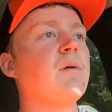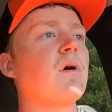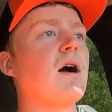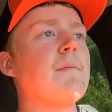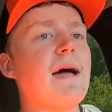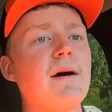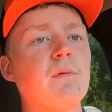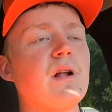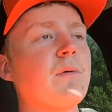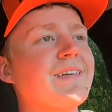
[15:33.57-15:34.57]
Where I'm
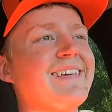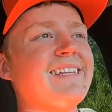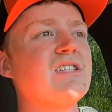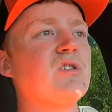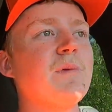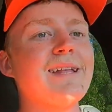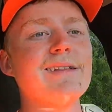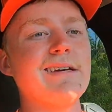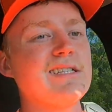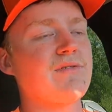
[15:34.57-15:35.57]
at, we're not really getting too many
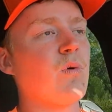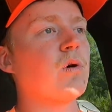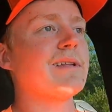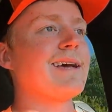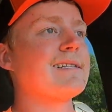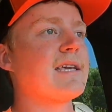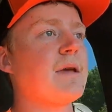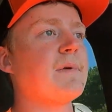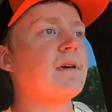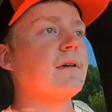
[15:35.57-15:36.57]
leads for
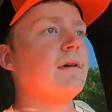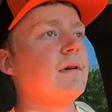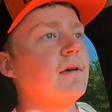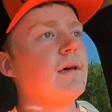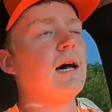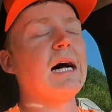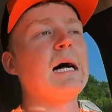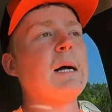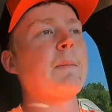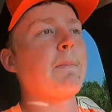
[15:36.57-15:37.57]
landscaping,
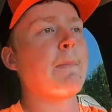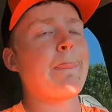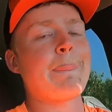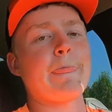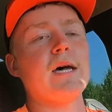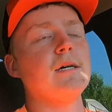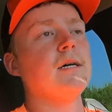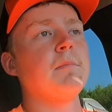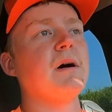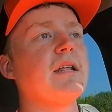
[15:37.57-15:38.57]

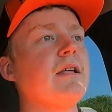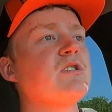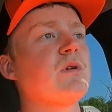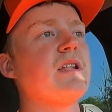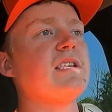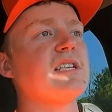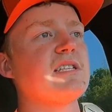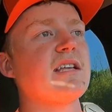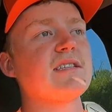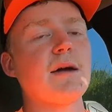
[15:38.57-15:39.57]
but it is what it is.
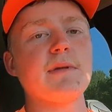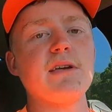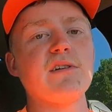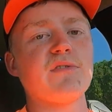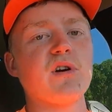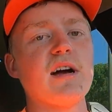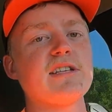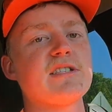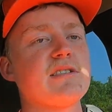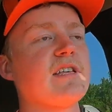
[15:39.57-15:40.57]
It's that time of the year for
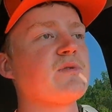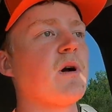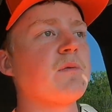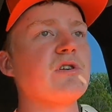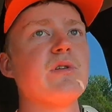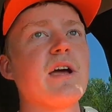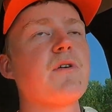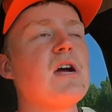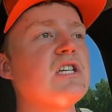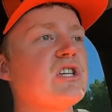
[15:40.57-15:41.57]
us. That's why we're doing
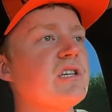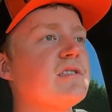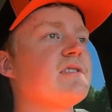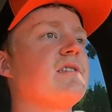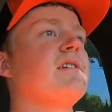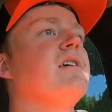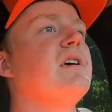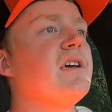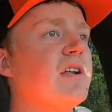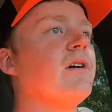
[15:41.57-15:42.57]
aerations,
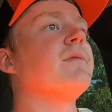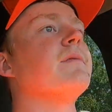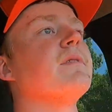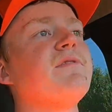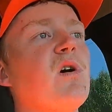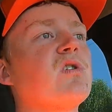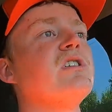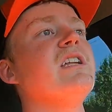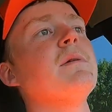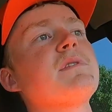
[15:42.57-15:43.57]
you know, fall
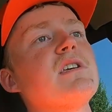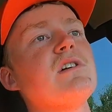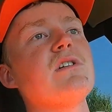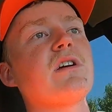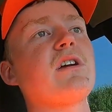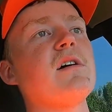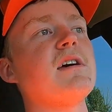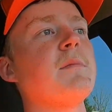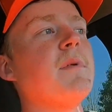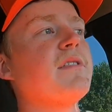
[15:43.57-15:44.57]
cleanups here
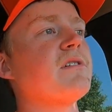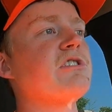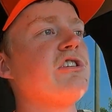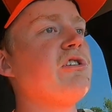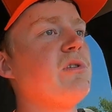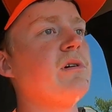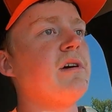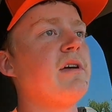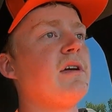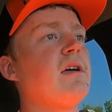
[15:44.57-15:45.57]
in a month or two,
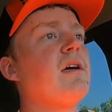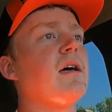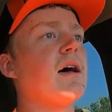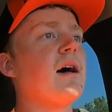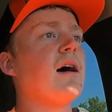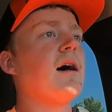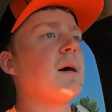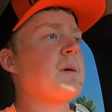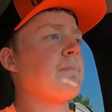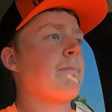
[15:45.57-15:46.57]

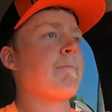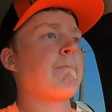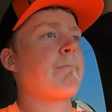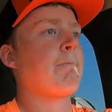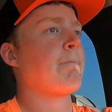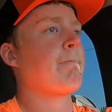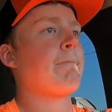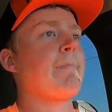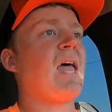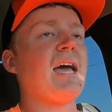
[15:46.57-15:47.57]

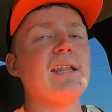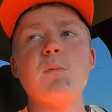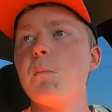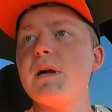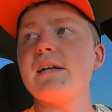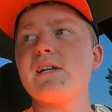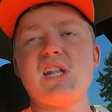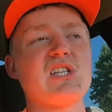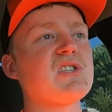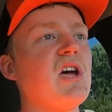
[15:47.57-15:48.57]
and then we'll be
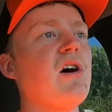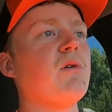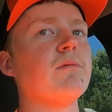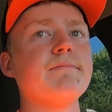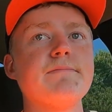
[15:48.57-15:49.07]
into the snow.